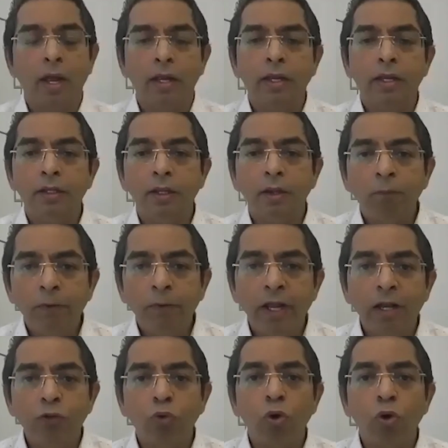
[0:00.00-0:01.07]
either
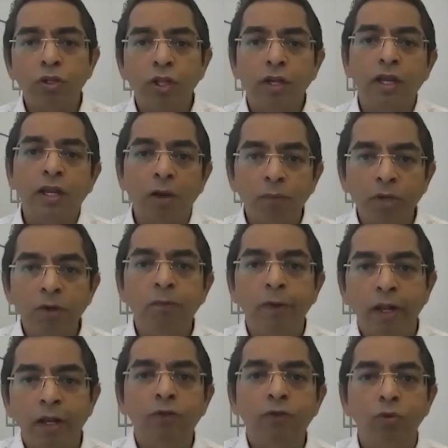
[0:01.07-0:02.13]
fails or the recovery fails.